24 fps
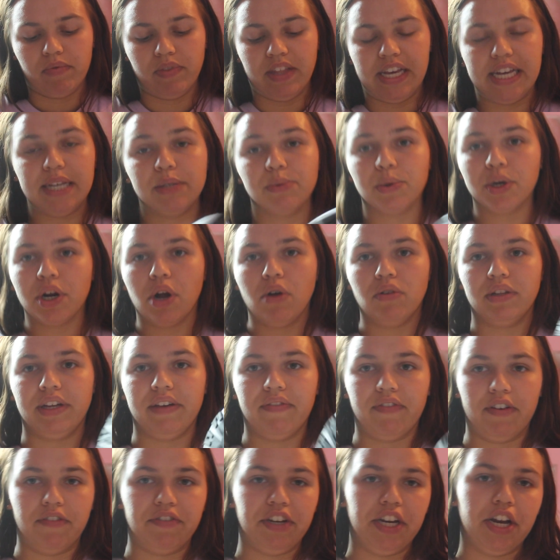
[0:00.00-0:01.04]
these were only
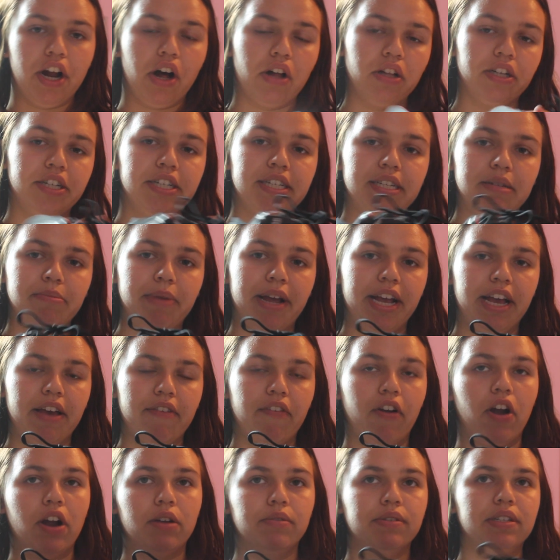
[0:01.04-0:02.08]
$50 and my
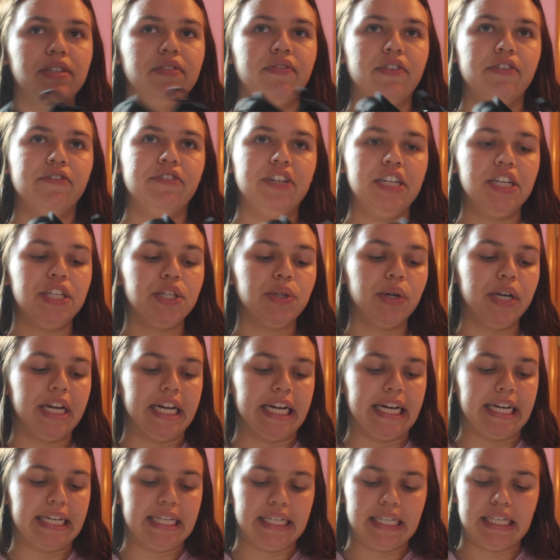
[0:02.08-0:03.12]
gift card was $50, so I
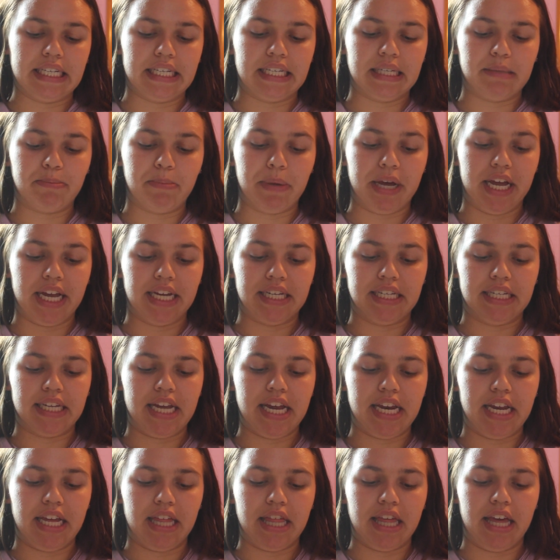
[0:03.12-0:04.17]
didn't get to spend
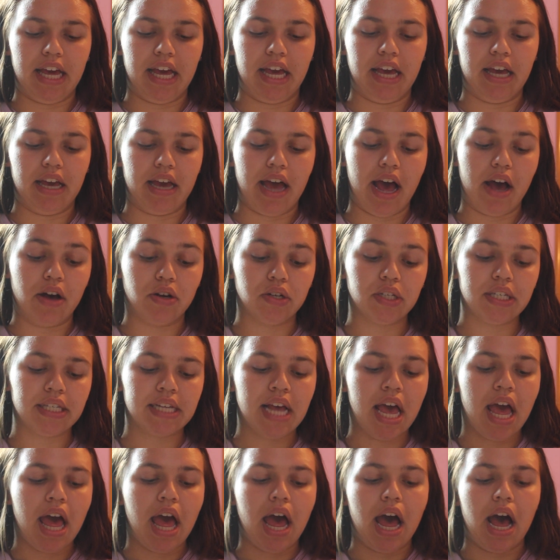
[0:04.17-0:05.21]
anything else.
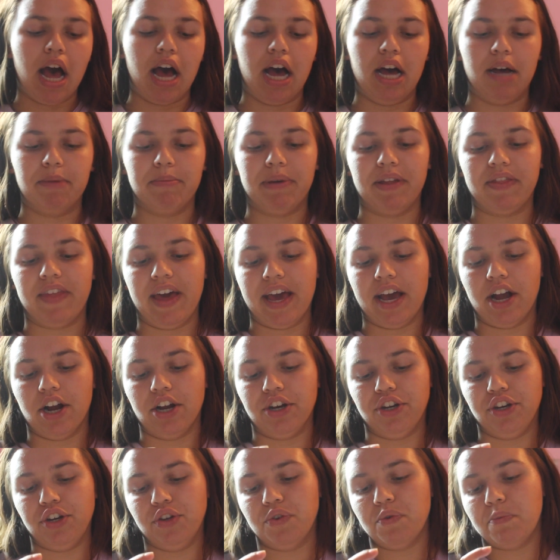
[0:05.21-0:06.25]
They are
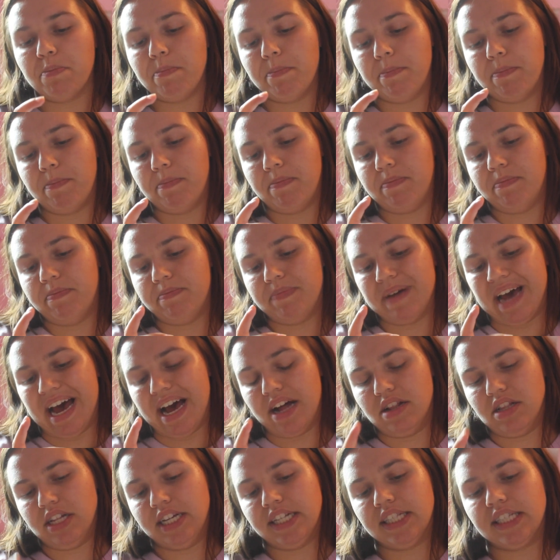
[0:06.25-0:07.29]
New
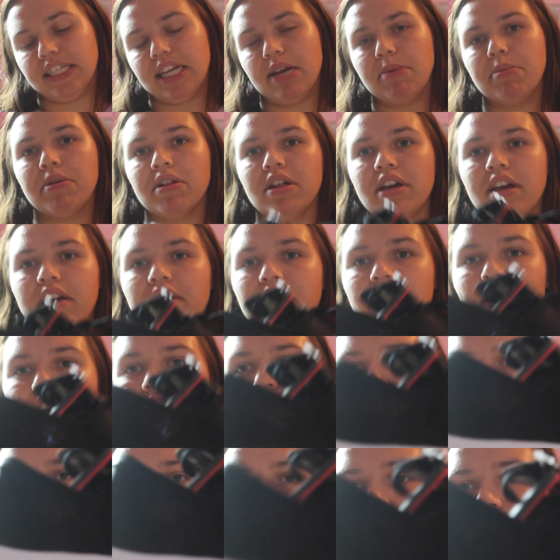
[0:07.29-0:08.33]
Balance, I believe,
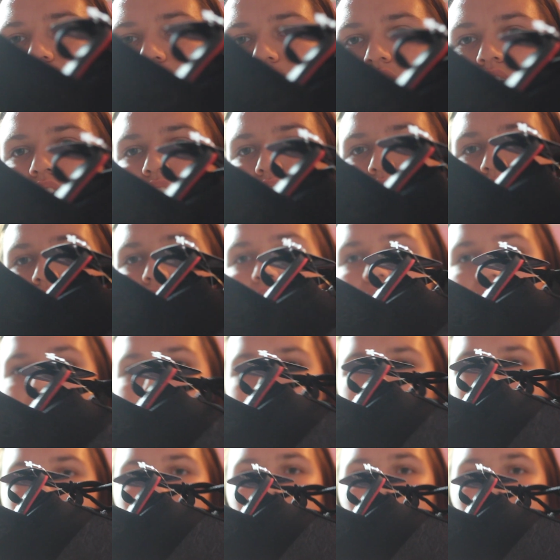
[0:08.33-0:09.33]
and they just are